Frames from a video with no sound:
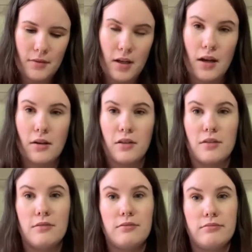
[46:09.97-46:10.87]

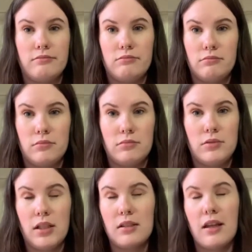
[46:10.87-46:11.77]
I
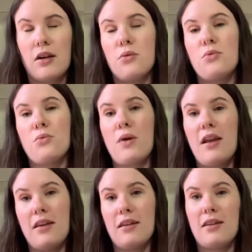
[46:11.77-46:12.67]
did like a
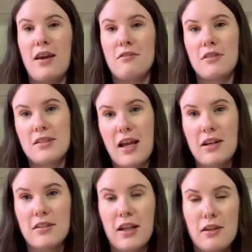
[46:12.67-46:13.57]
wedding every
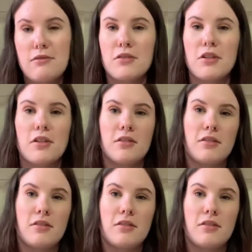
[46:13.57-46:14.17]
Saturday for